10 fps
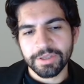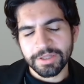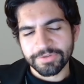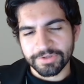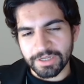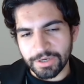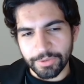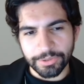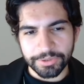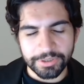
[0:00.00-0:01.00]
That's kind of how I
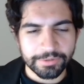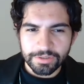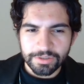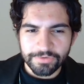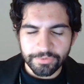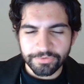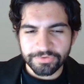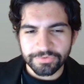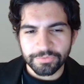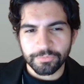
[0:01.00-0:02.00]
look at it. It's always